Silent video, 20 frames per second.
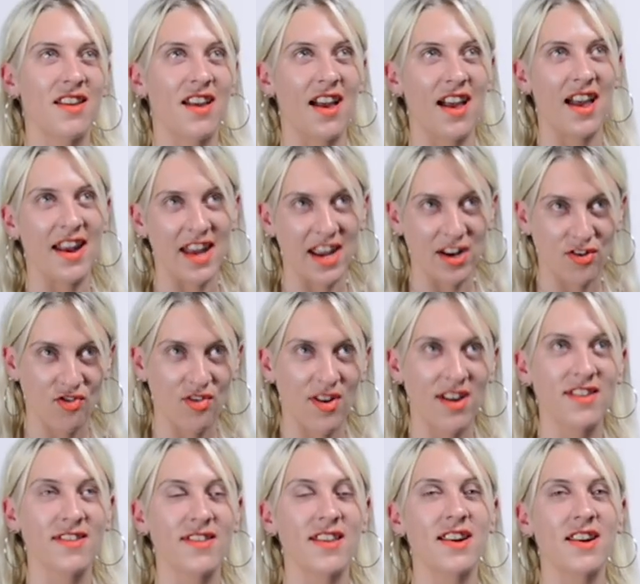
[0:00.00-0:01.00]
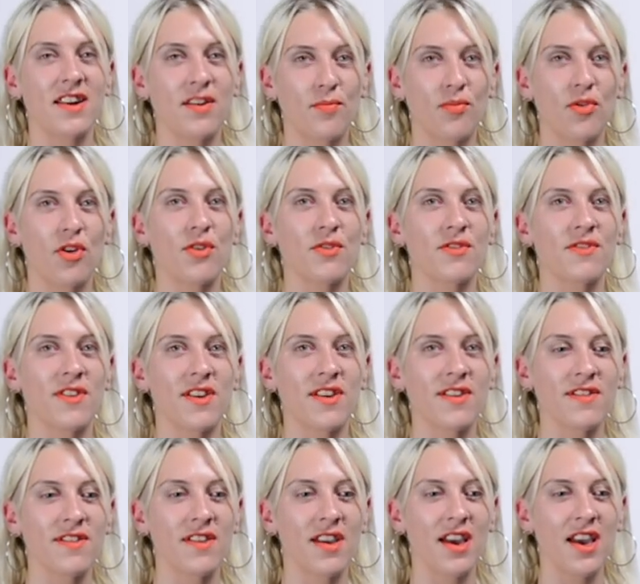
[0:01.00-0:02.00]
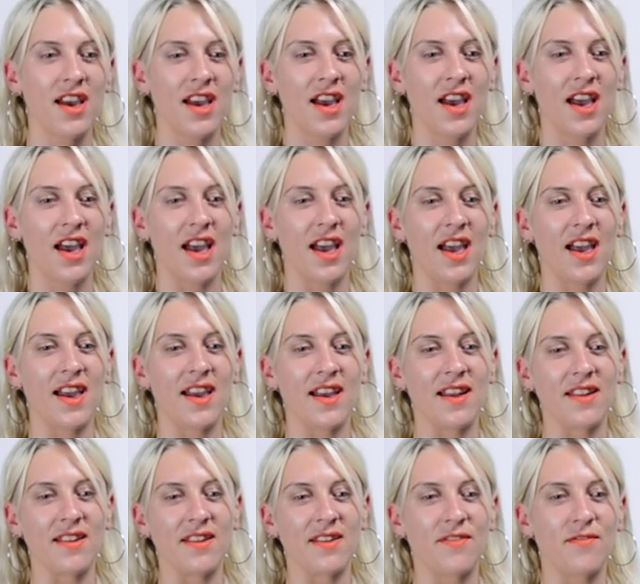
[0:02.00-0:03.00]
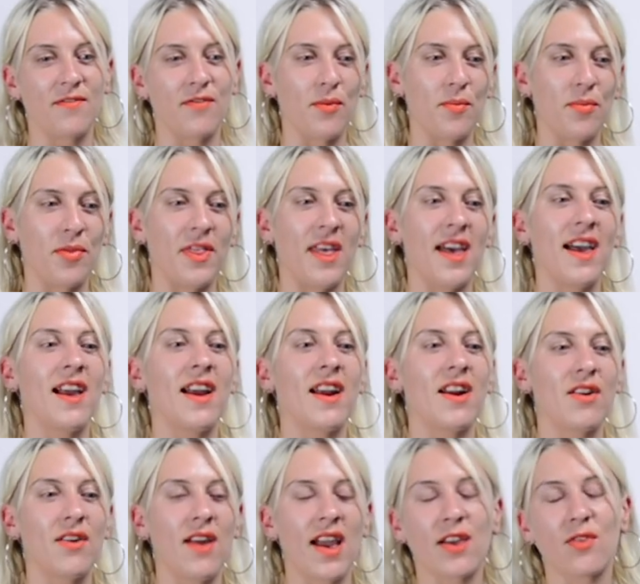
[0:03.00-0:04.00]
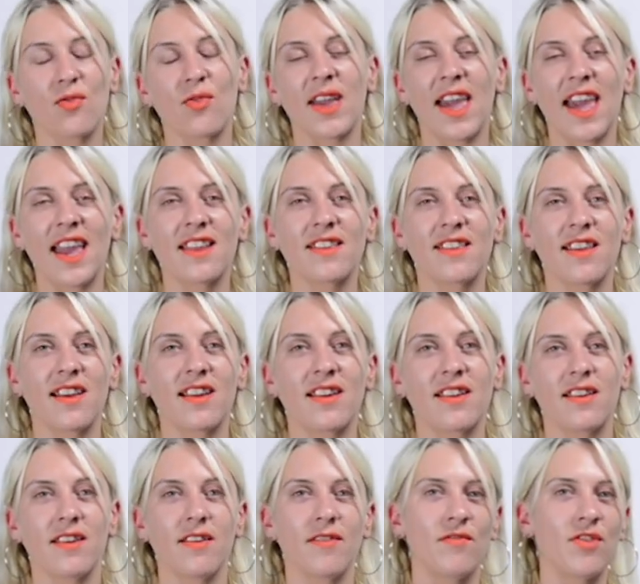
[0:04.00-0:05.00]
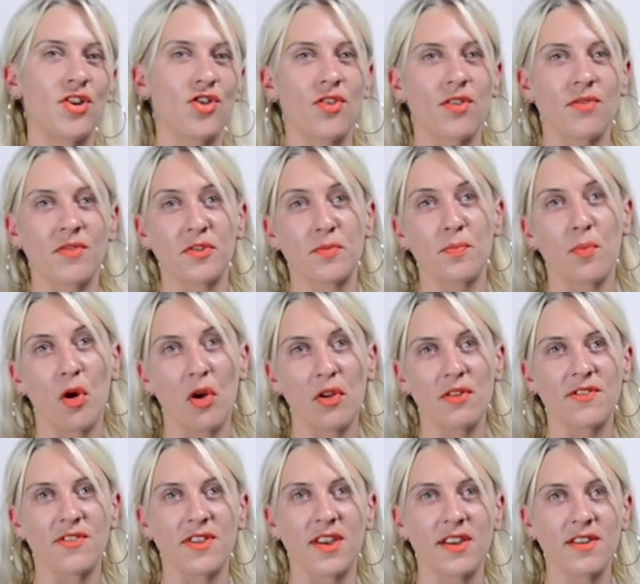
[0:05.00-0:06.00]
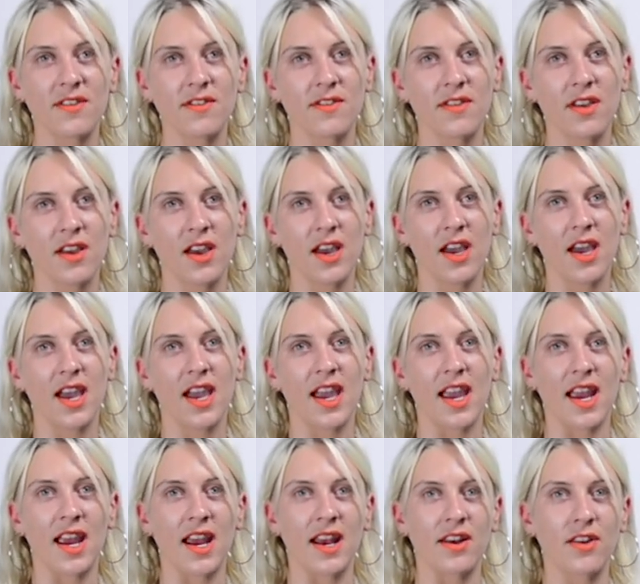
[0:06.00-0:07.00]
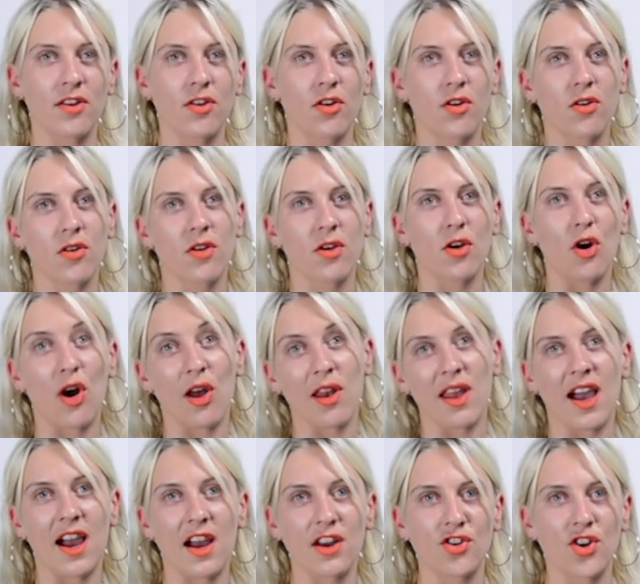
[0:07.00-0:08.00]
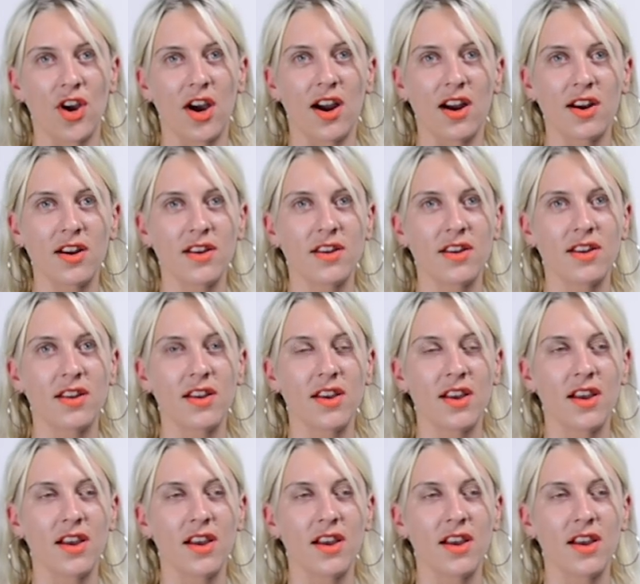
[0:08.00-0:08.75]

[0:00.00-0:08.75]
and I trusted in the process. And from there, I created visual responses in collage art,